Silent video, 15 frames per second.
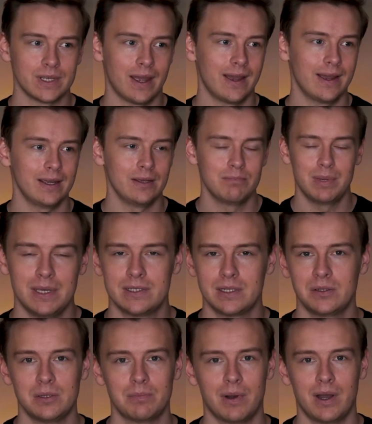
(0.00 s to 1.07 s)
I
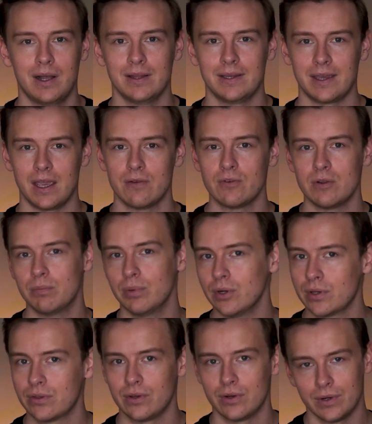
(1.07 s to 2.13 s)
basically bought like every
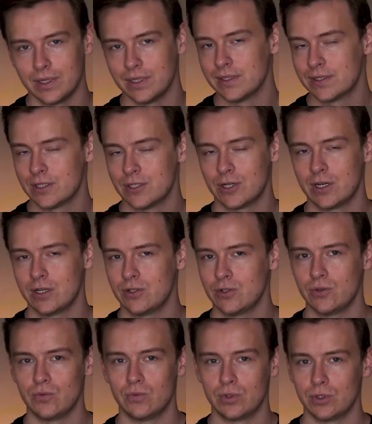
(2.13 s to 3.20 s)
book there is to try to
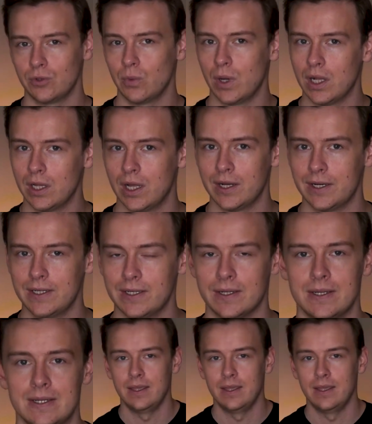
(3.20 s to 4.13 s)
do really well on it.